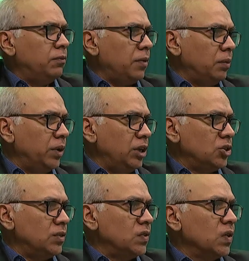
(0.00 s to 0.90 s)

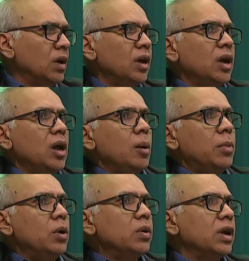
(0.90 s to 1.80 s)
foundations,
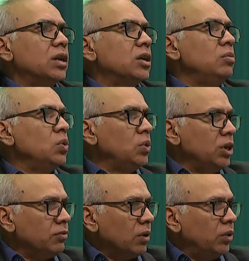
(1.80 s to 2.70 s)
but looking at community
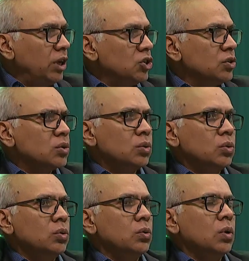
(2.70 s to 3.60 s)
foundations
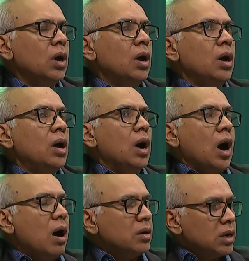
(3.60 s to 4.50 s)
who
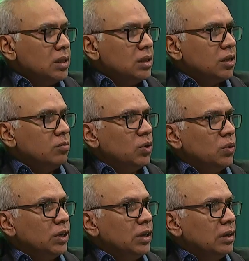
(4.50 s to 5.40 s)
are in the
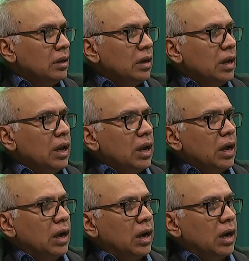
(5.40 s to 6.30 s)
community
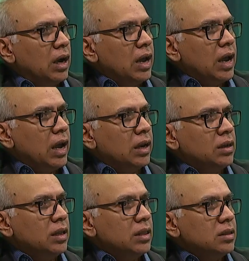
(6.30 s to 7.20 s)
and
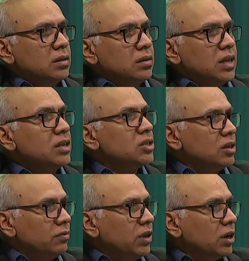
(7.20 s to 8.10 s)
they
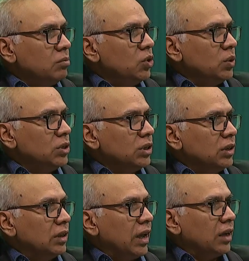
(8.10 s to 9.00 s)
serve their community
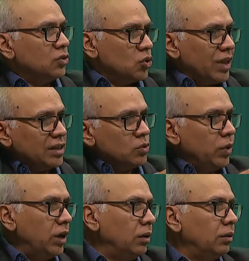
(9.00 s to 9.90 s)
in that. So that's
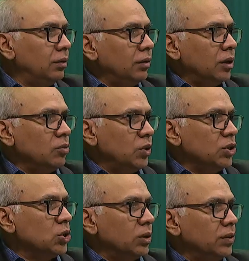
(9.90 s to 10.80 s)
where the community
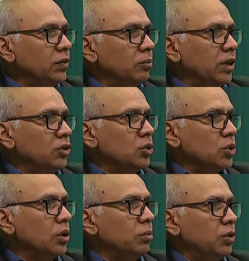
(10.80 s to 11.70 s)
journalism that you're
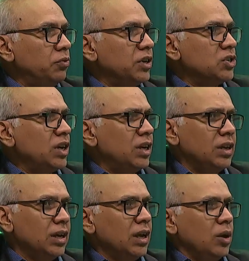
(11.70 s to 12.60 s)
talking about fits in.
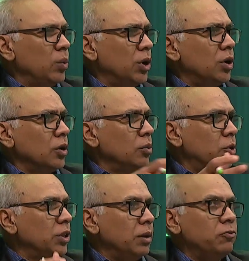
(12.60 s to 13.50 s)
We're not talking
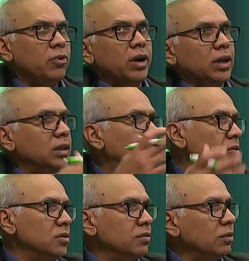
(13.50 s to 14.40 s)
about them funding
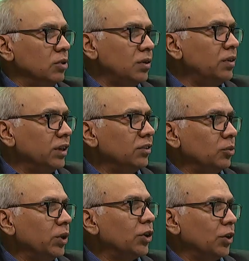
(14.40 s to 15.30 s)
thousands of communities.
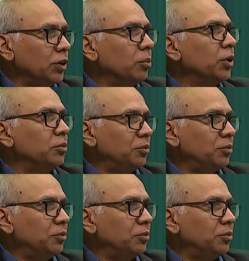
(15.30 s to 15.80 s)
We're talking about,